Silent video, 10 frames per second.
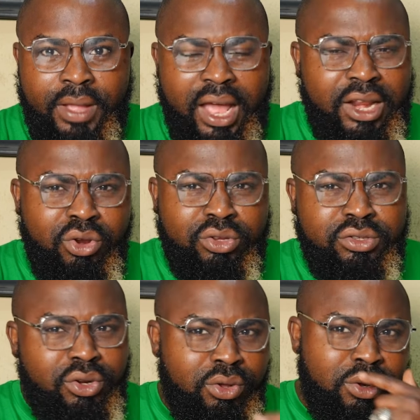And it
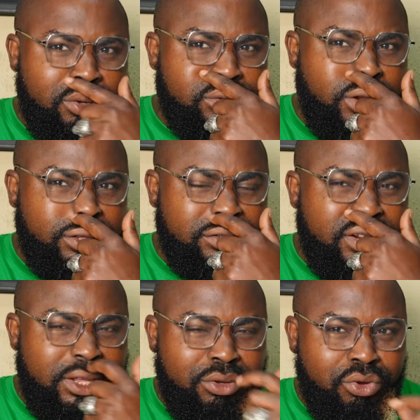looks, you know, looks not
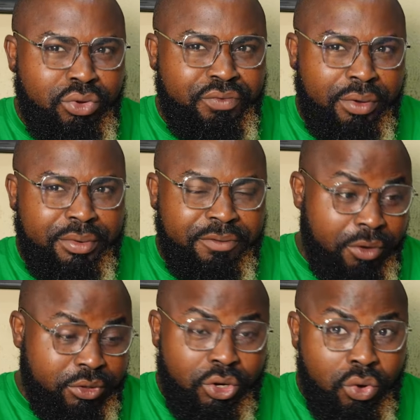really good from the
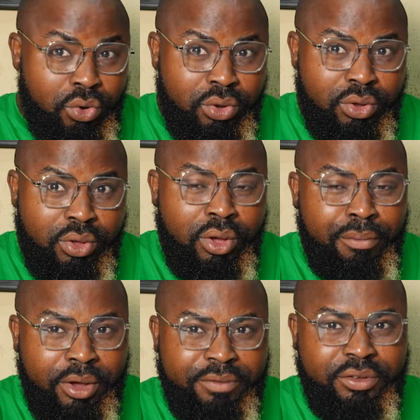first look.
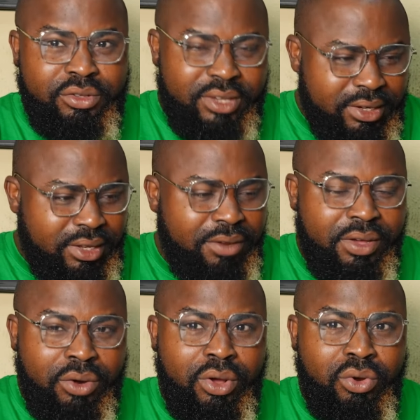But if you check it
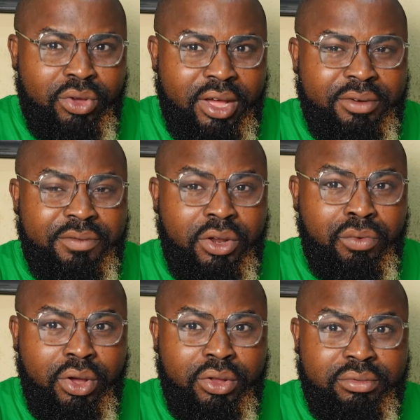very well, look at it very
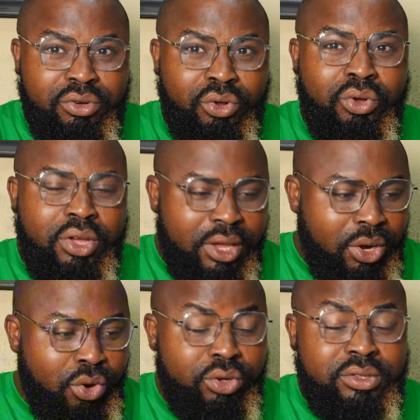well, you know,
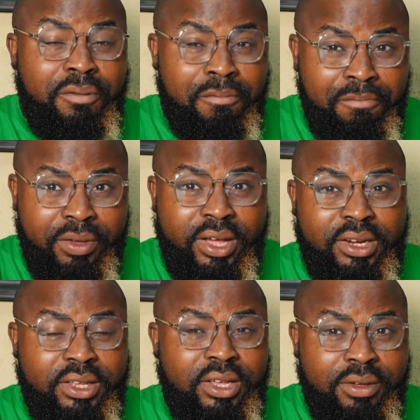it looks
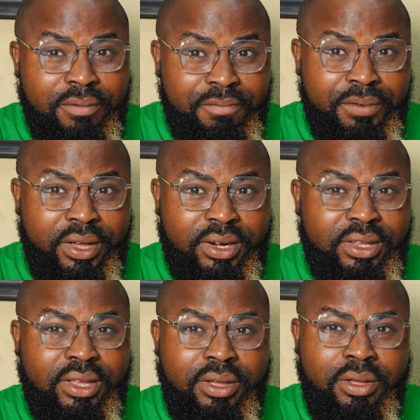very,
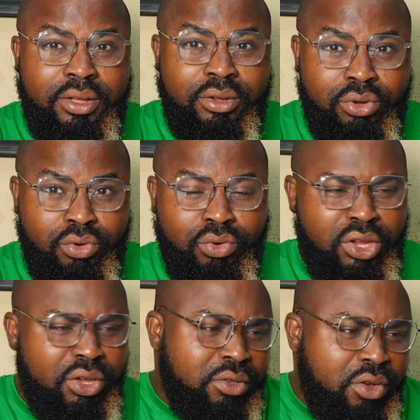very
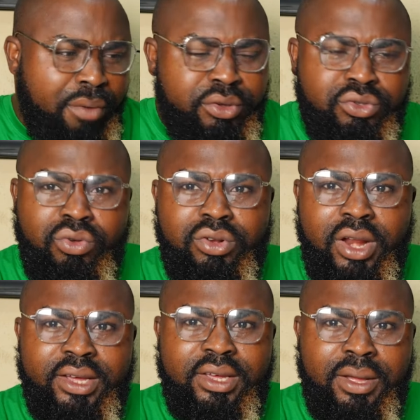good. It almost looks
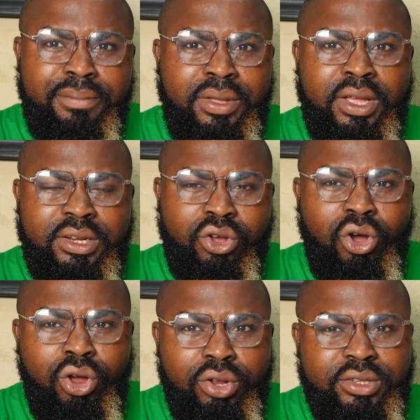like the
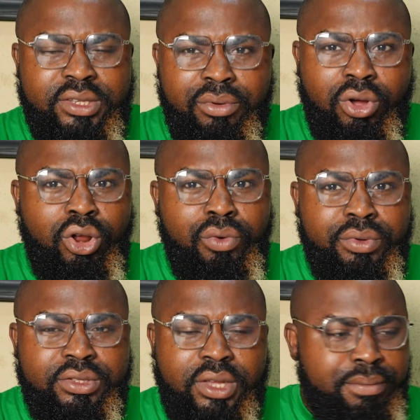color, the same color
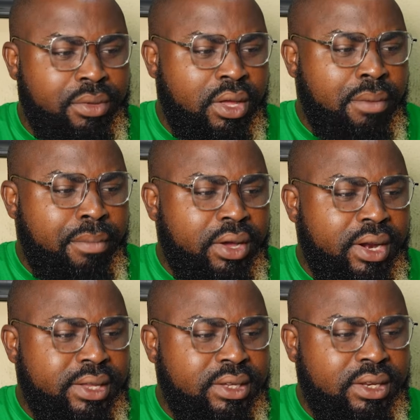with Man
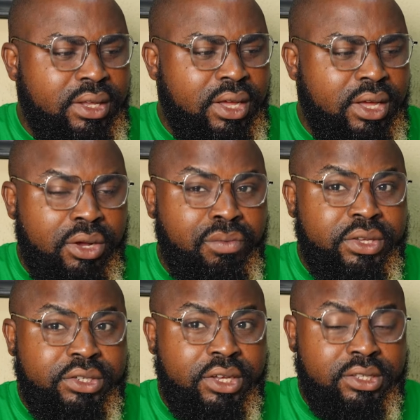United
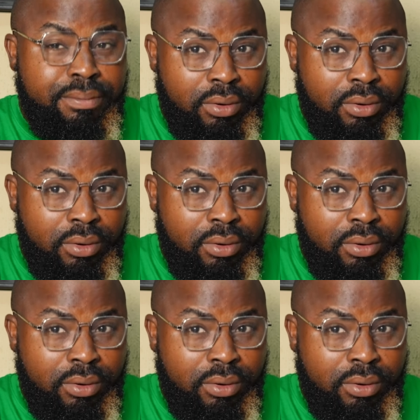away jersey.